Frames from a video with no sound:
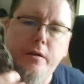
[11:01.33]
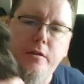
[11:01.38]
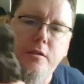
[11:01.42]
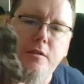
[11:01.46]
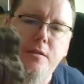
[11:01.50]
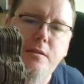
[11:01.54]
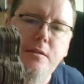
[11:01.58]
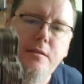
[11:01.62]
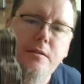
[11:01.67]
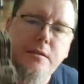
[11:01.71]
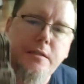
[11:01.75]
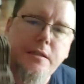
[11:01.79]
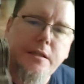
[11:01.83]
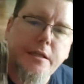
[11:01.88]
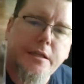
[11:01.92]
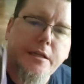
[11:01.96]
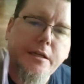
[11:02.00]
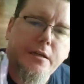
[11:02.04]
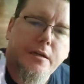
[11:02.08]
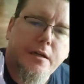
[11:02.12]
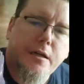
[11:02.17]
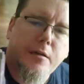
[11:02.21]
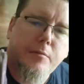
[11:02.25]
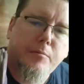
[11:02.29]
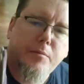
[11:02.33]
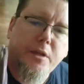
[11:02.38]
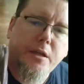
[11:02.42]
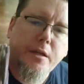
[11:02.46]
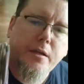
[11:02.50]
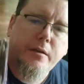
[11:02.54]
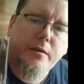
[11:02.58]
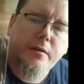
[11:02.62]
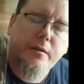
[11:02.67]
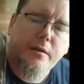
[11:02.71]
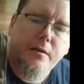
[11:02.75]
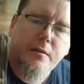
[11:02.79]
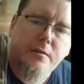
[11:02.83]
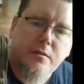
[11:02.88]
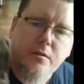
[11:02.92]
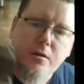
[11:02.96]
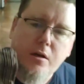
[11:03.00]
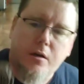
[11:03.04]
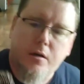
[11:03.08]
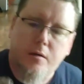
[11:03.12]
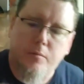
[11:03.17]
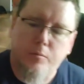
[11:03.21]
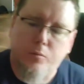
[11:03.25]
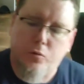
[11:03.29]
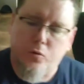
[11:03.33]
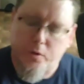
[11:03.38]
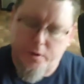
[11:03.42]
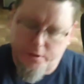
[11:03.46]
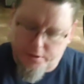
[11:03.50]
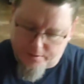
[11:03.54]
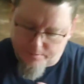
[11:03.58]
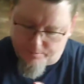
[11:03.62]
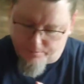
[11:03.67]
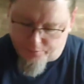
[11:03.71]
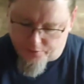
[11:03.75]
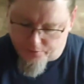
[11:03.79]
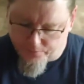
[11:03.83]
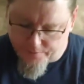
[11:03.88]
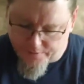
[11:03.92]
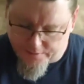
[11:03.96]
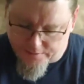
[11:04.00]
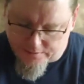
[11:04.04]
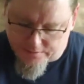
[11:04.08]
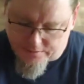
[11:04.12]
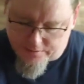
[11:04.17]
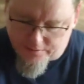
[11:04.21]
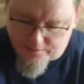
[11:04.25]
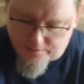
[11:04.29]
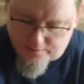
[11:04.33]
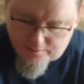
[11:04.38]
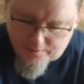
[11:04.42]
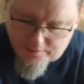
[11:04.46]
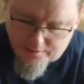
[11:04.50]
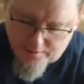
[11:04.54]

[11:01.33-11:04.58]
You see here how many of these cardboard components,